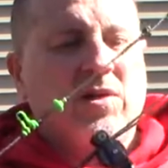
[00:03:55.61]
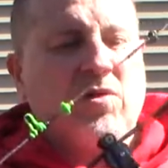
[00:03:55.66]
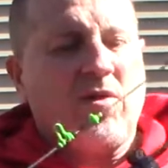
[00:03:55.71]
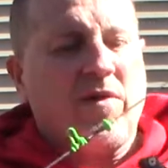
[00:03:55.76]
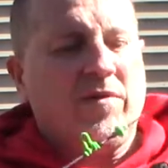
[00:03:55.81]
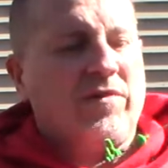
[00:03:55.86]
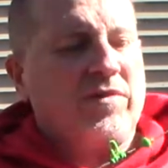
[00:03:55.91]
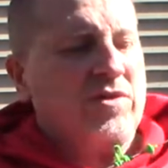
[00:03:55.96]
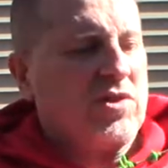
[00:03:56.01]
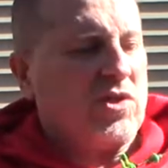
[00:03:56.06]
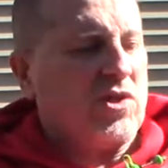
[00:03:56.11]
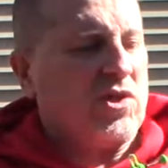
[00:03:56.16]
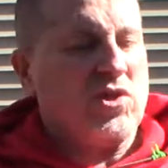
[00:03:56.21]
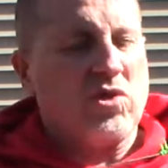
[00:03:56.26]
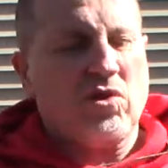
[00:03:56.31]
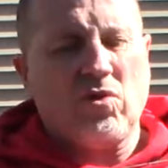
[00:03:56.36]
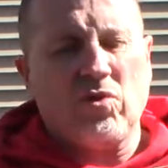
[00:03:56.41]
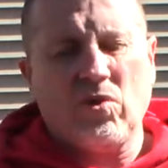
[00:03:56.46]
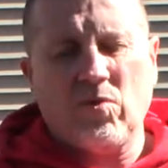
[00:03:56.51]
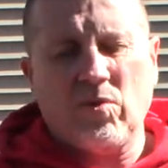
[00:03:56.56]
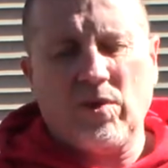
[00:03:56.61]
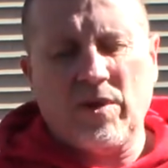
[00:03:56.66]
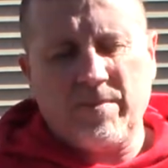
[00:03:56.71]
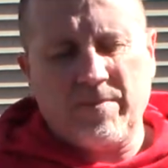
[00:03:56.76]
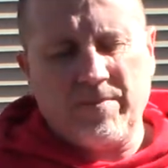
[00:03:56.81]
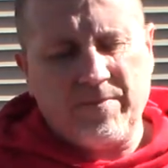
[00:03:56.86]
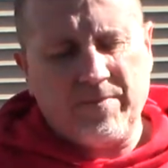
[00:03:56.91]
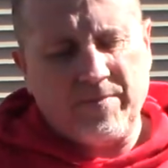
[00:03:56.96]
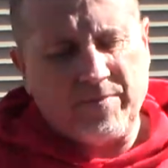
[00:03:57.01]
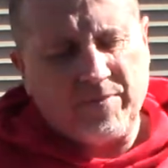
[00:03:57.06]
off and just show you it,
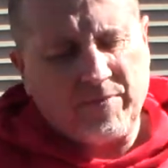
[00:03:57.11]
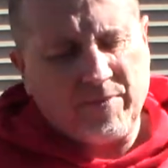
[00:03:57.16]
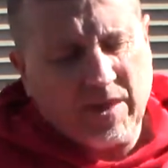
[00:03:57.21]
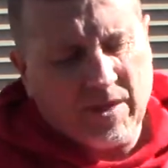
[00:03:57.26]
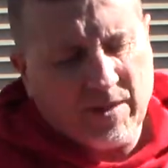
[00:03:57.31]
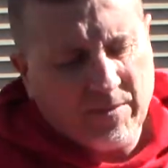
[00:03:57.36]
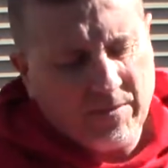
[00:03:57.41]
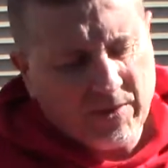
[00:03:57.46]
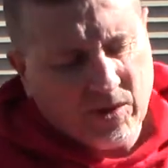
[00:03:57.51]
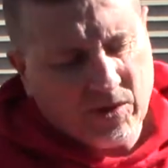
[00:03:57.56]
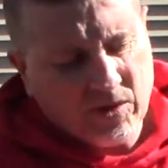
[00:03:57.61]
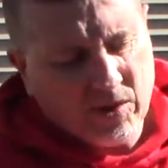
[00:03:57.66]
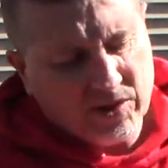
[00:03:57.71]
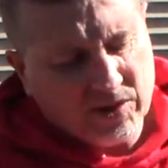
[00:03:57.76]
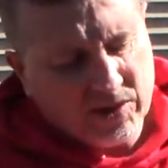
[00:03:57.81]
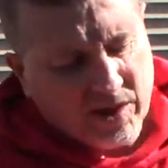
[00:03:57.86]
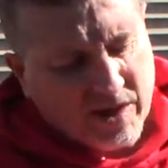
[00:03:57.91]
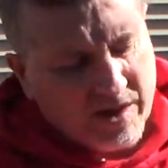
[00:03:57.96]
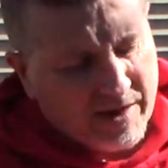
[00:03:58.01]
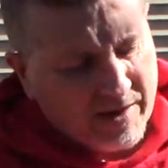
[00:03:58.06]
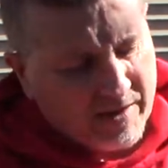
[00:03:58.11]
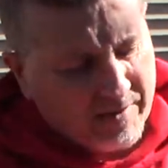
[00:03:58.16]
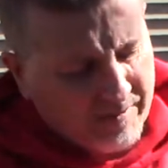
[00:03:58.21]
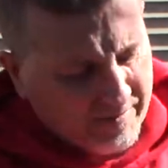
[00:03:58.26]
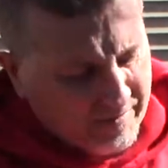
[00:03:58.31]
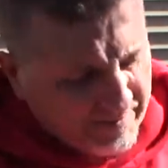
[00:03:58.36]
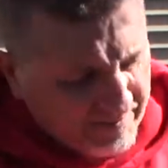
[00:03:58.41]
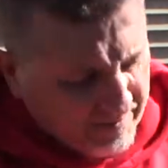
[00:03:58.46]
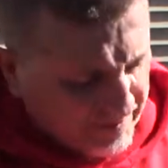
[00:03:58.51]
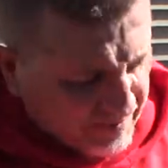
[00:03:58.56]
because I
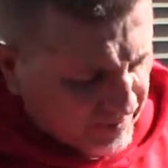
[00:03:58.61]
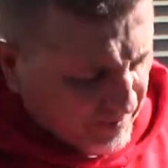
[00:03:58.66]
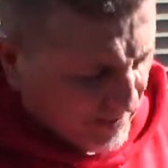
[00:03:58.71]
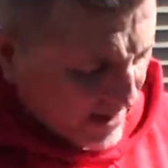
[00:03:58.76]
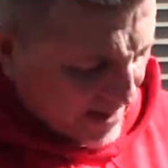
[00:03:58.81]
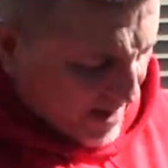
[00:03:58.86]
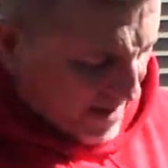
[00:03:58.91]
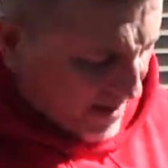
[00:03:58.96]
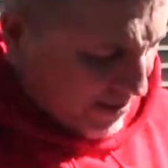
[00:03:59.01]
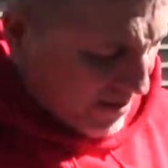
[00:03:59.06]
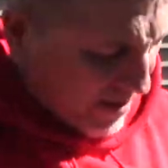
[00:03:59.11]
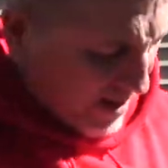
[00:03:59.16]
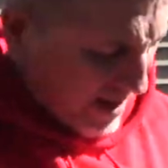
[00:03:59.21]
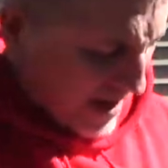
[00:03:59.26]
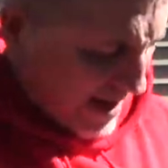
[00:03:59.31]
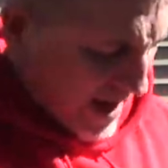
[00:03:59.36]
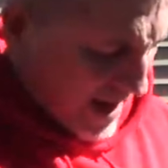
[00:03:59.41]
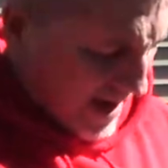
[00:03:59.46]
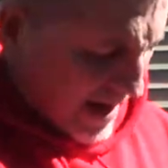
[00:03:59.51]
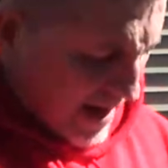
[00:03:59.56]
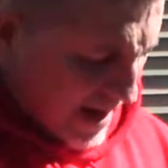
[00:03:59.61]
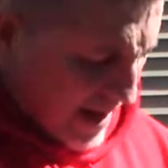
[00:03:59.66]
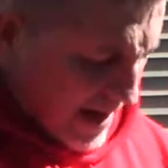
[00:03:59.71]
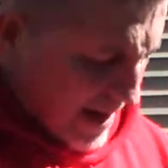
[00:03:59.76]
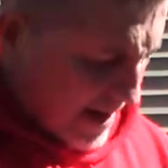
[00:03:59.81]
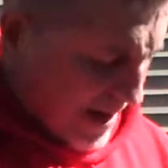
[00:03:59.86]
really like it.